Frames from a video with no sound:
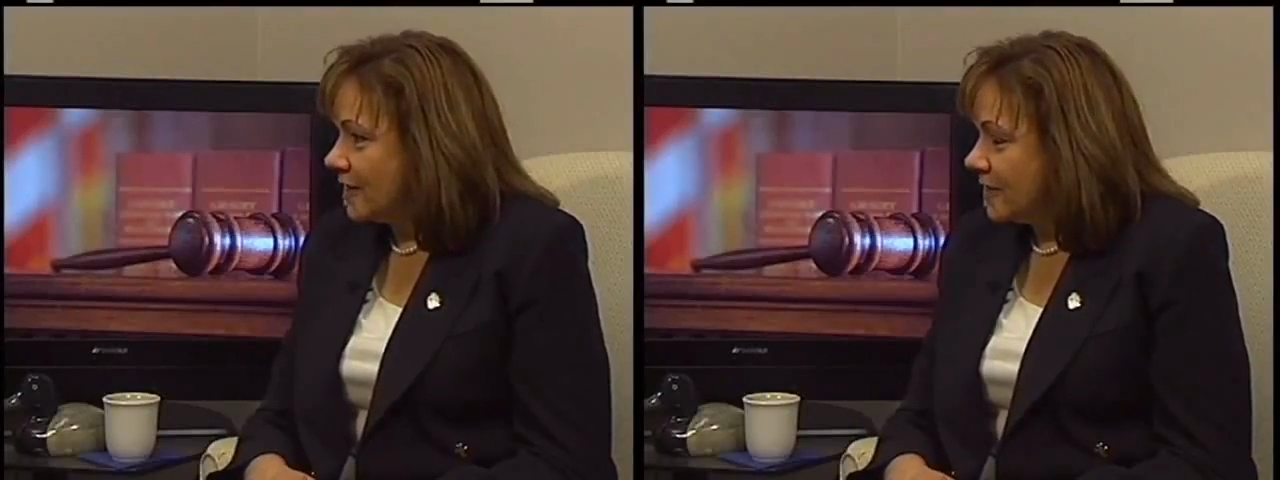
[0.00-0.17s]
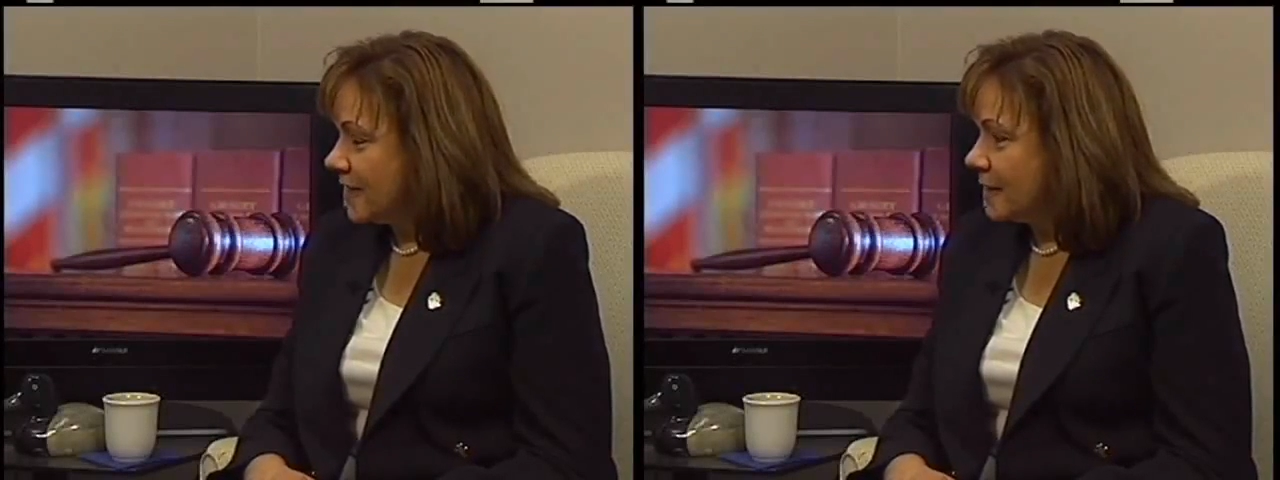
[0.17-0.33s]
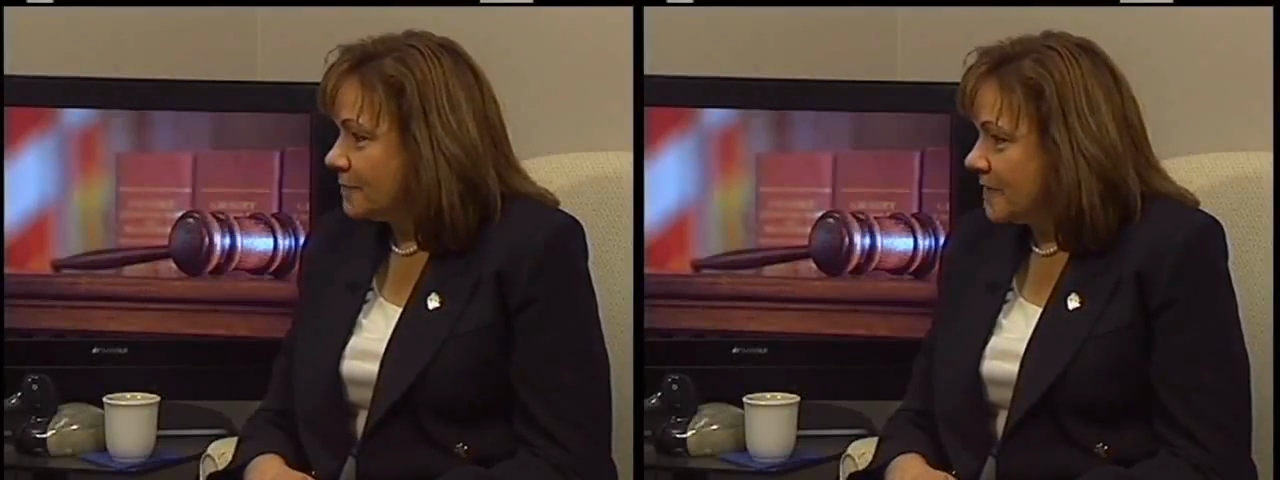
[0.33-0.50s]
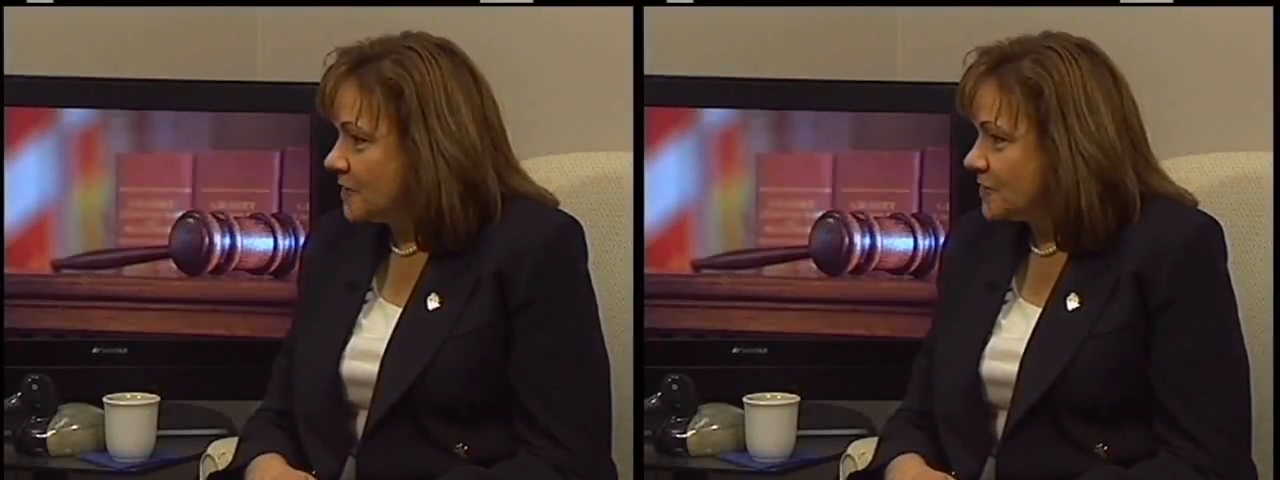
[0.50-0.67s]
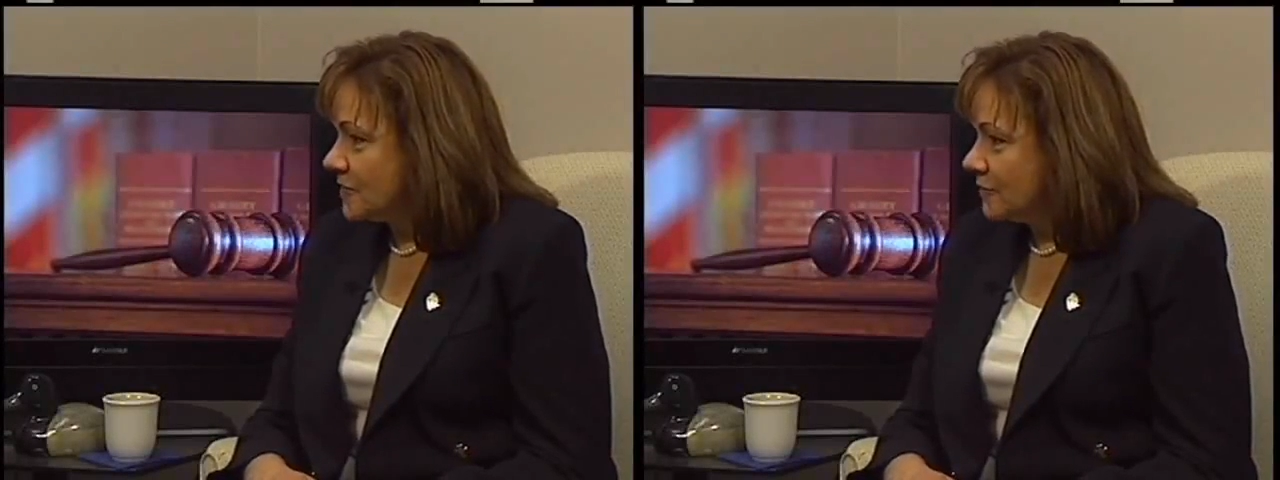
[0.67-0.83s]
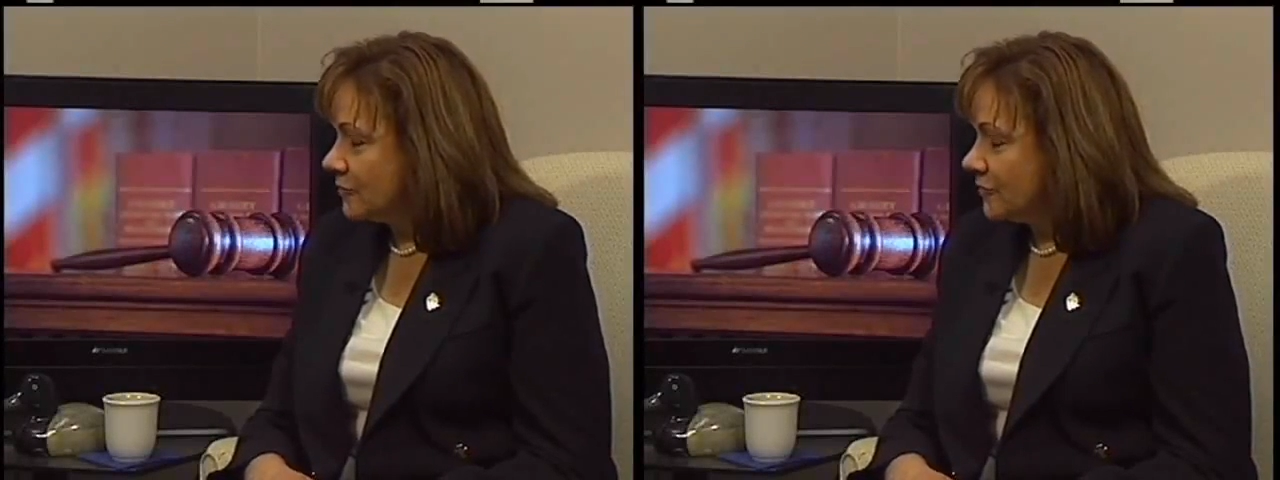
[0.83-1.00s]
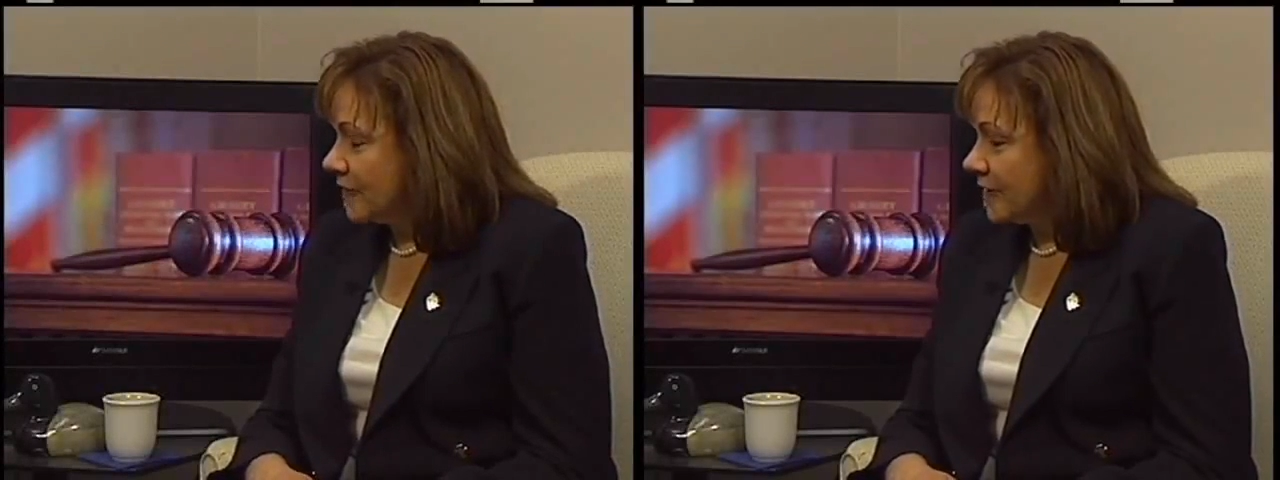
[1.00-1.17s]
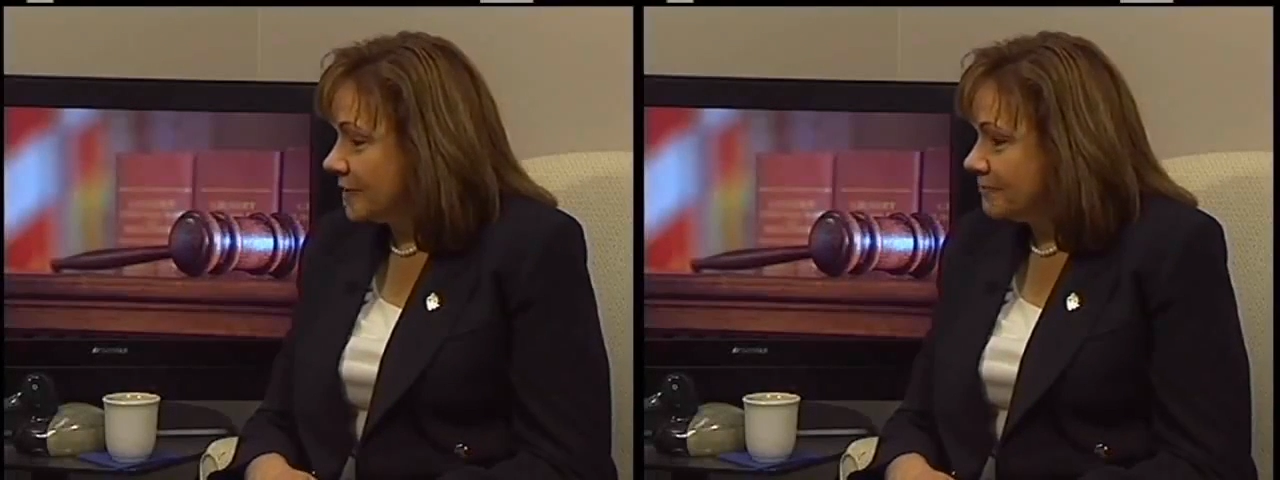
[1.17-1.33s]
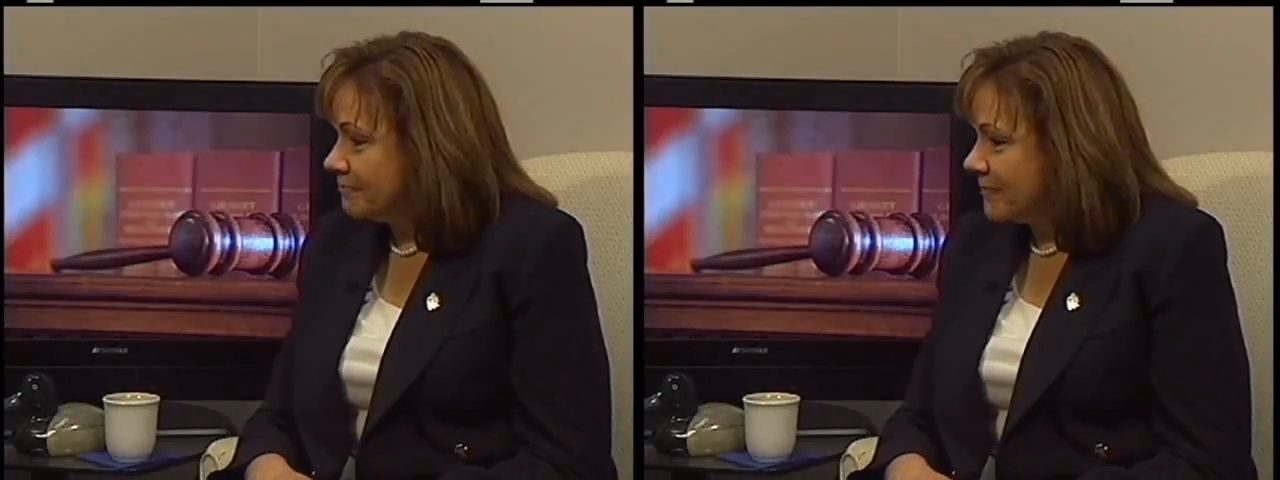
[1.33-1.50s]
that piece of
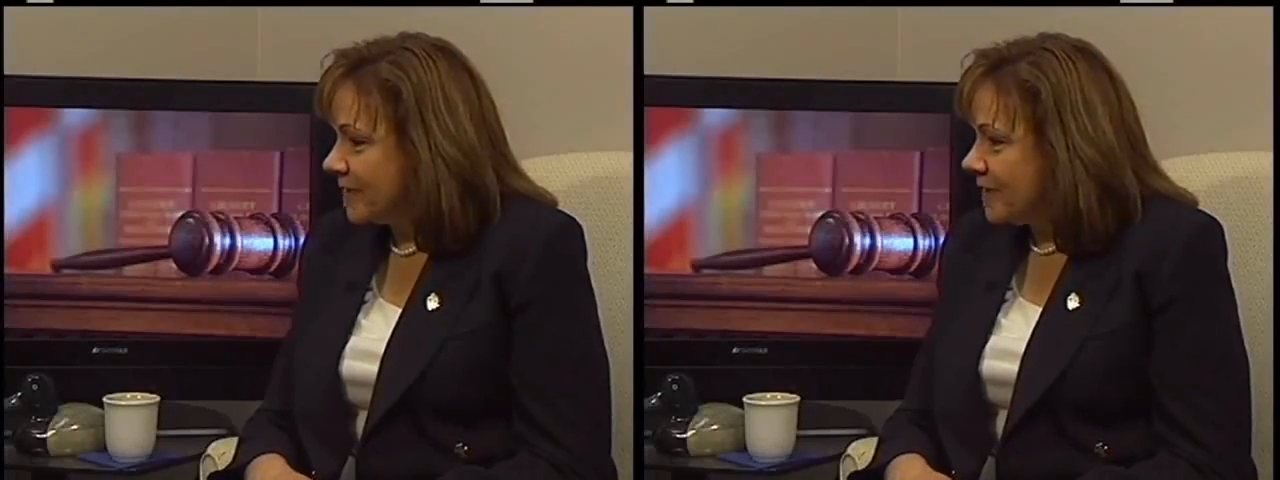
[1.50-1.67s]
um,